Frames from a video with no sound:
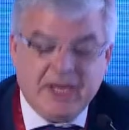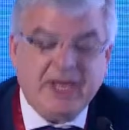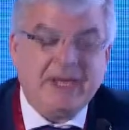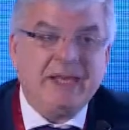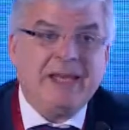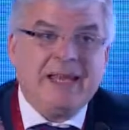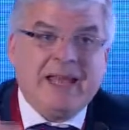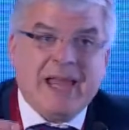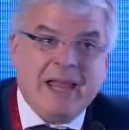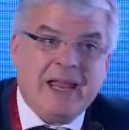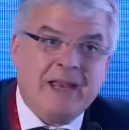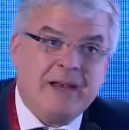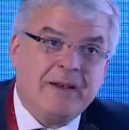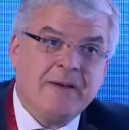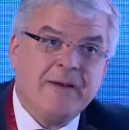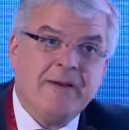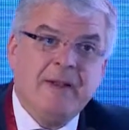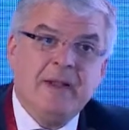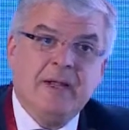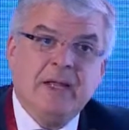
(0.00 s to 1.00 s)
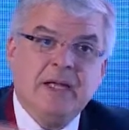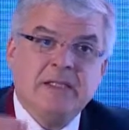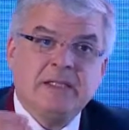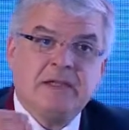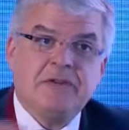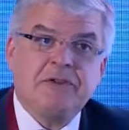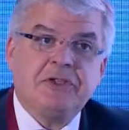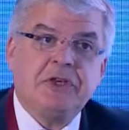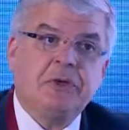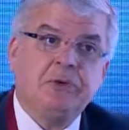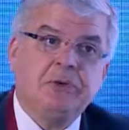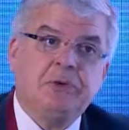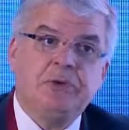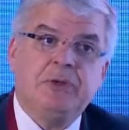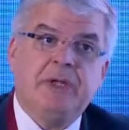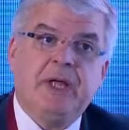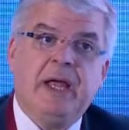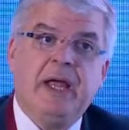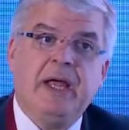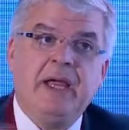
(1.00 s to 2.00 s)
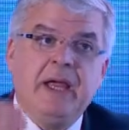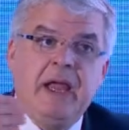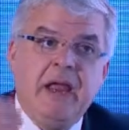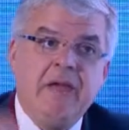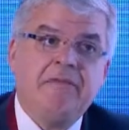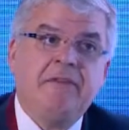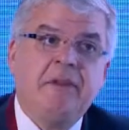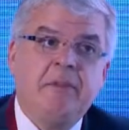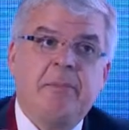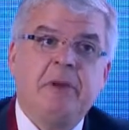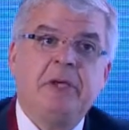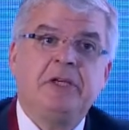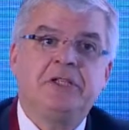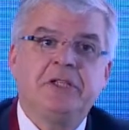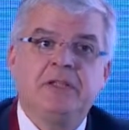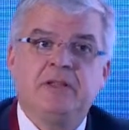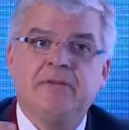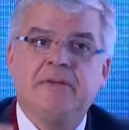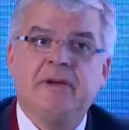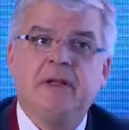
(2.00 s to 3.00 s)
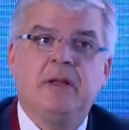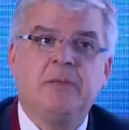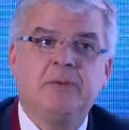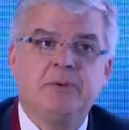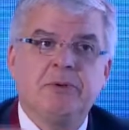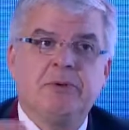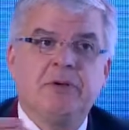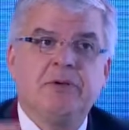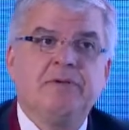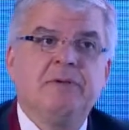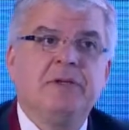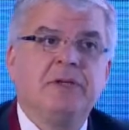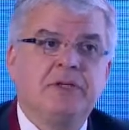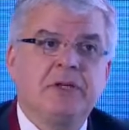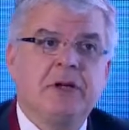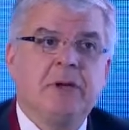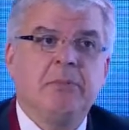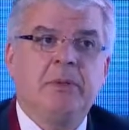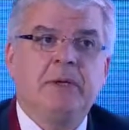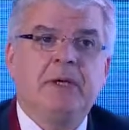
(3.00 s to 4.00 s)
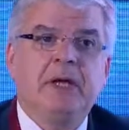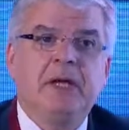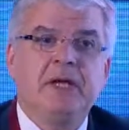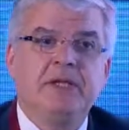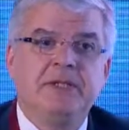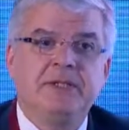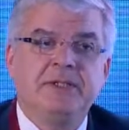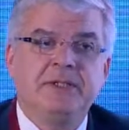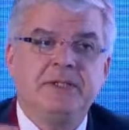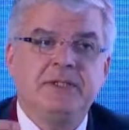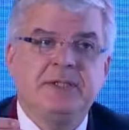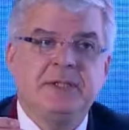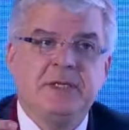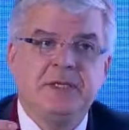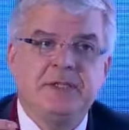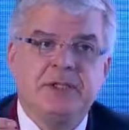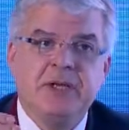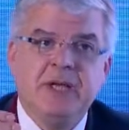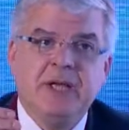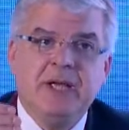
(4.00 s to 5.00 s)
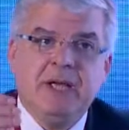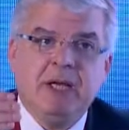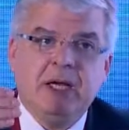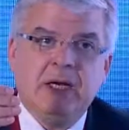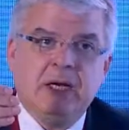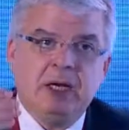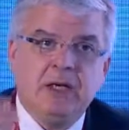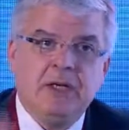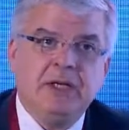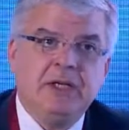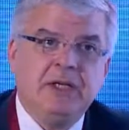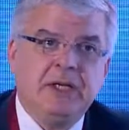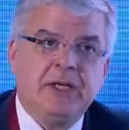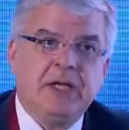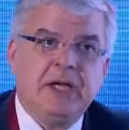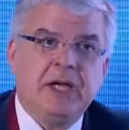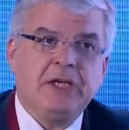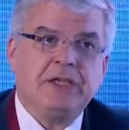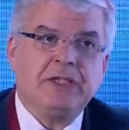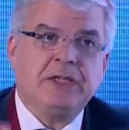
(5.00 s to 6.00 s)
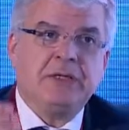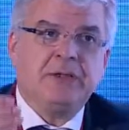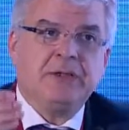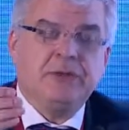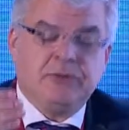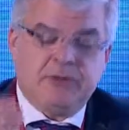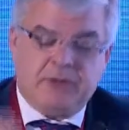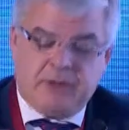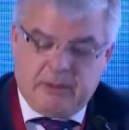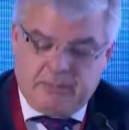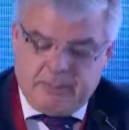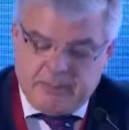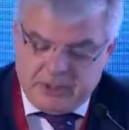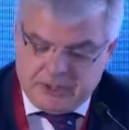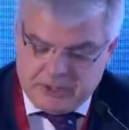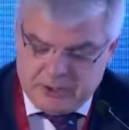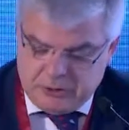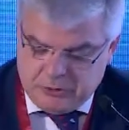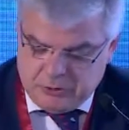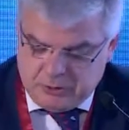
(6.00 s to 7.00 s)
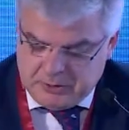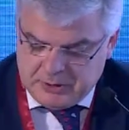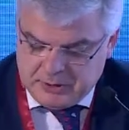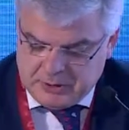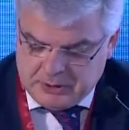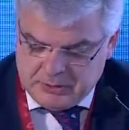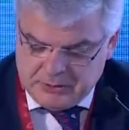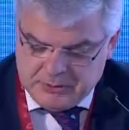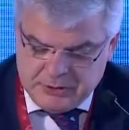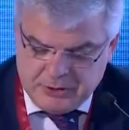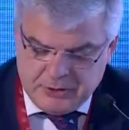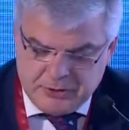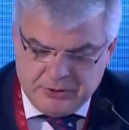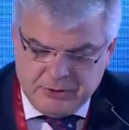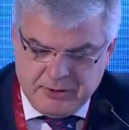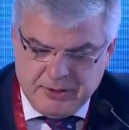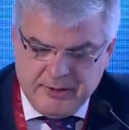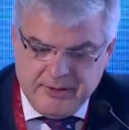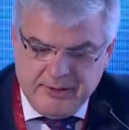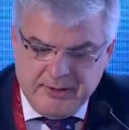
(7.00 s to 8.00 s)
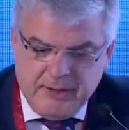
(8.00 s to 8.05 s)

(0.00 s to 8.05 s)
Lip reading: And again, as I've shown today, if the patient develops one of these complications, this is an early indication for the patient to undergo surgery.